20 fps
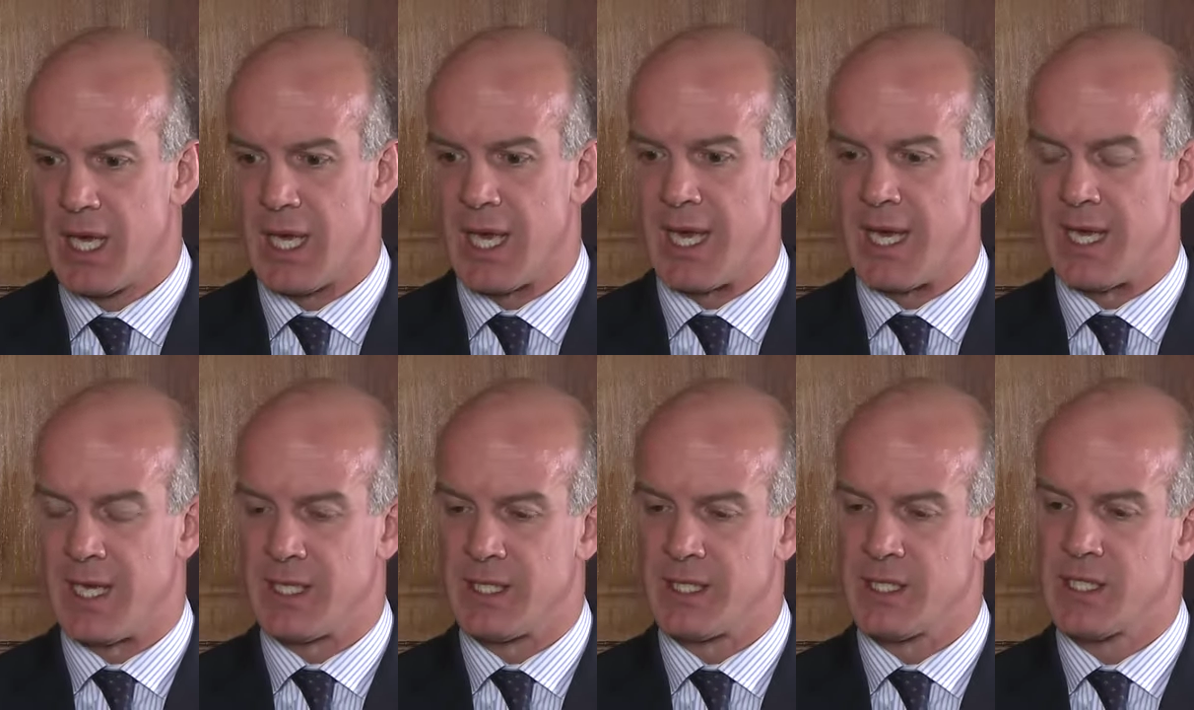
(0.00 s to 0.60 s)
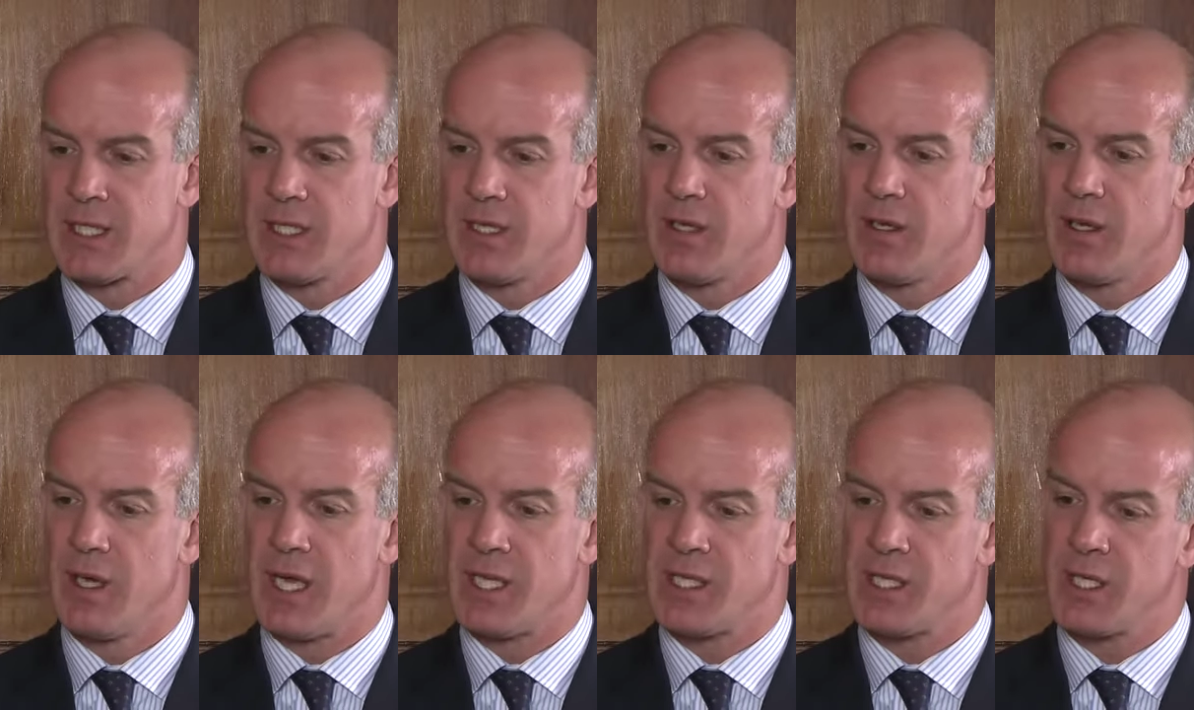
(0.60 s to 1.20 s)
and
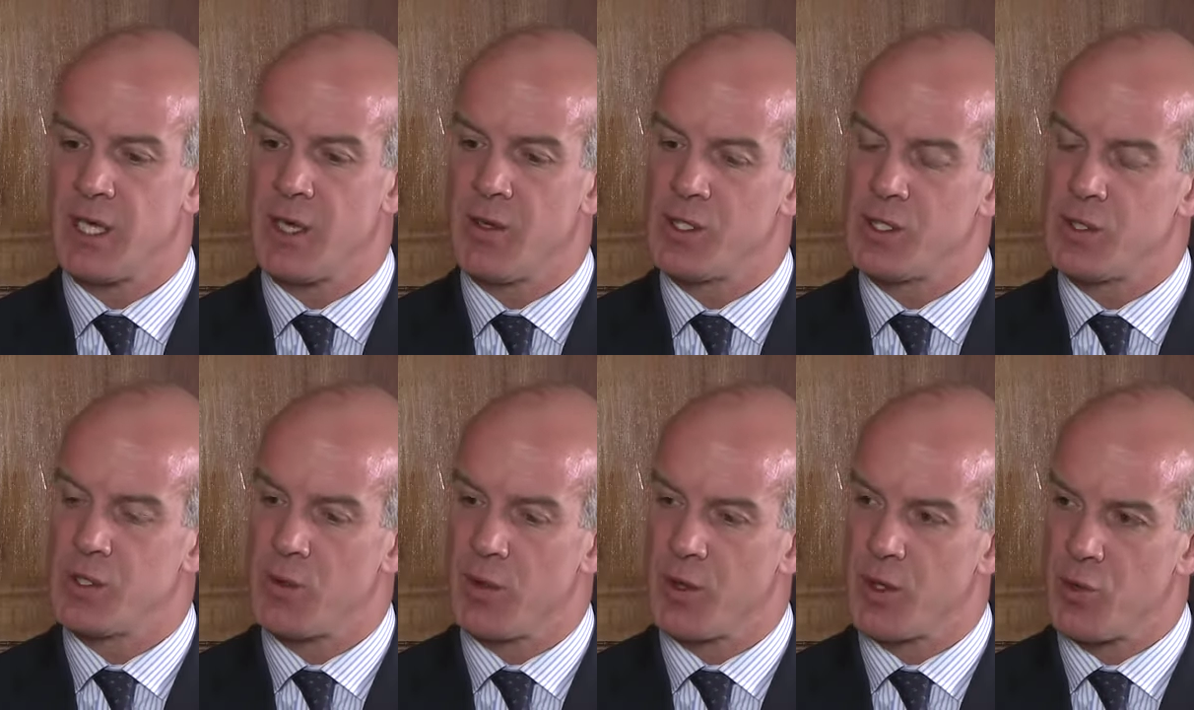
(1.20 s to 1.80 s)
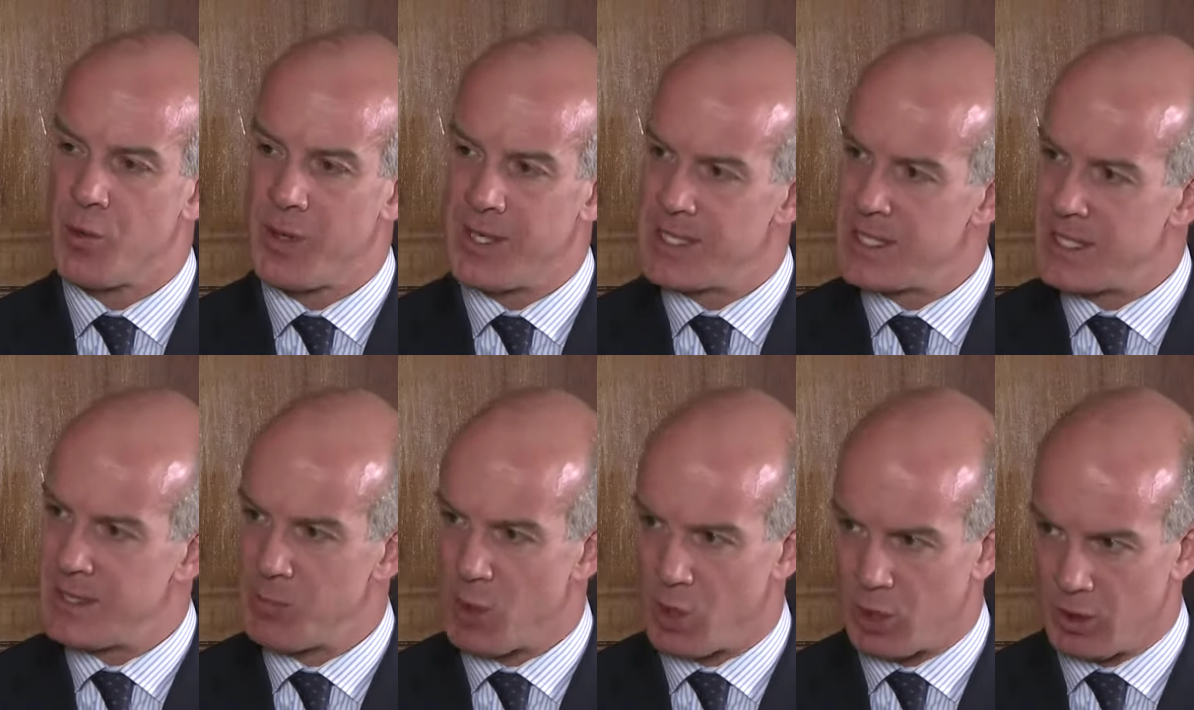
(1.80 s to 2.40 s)
as it goes into a
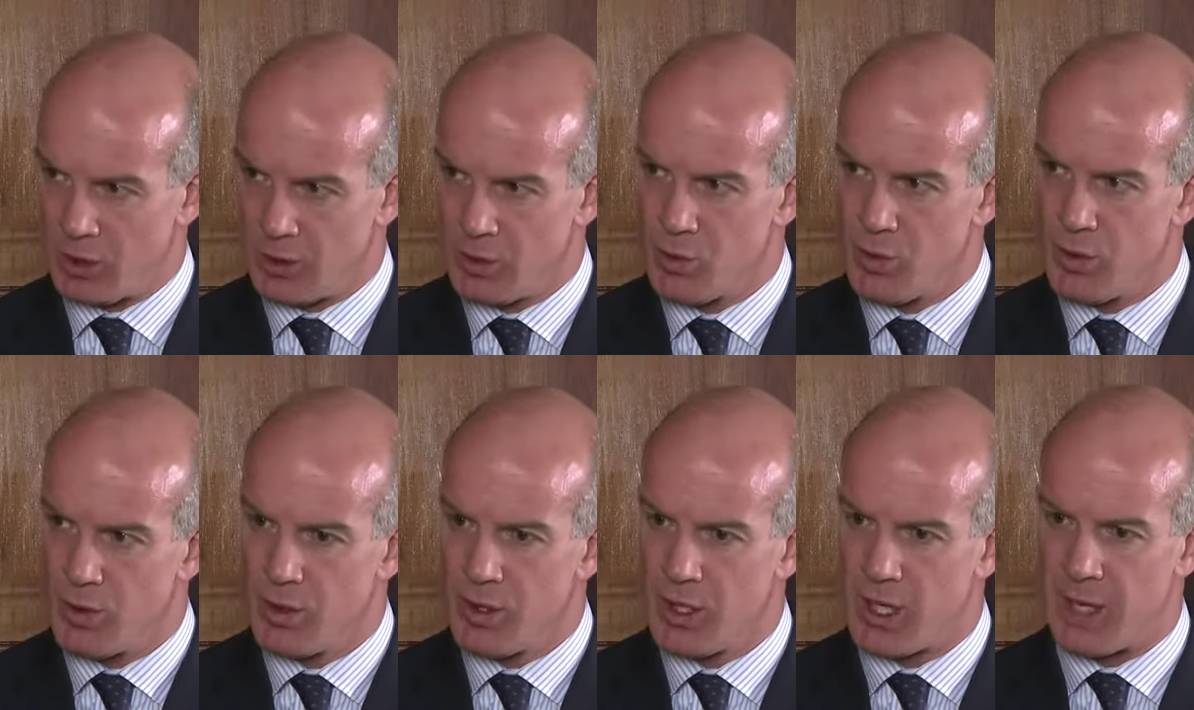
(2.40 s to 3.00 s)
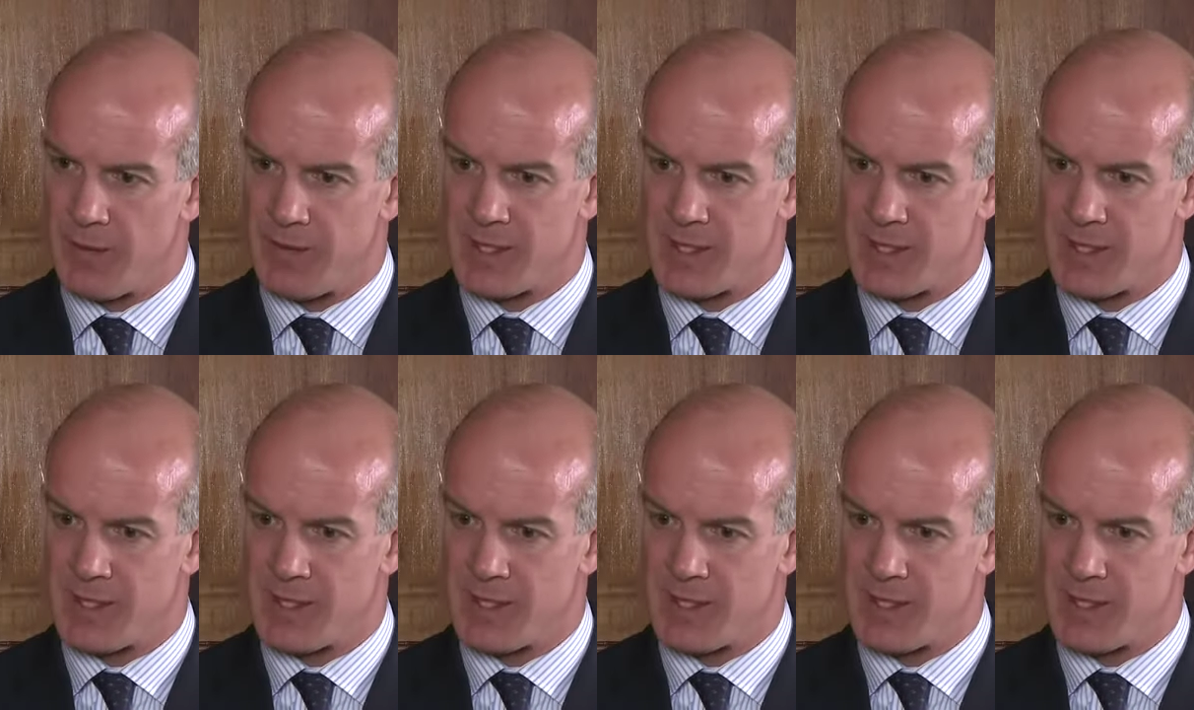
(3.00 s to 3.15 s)
3D model, uh,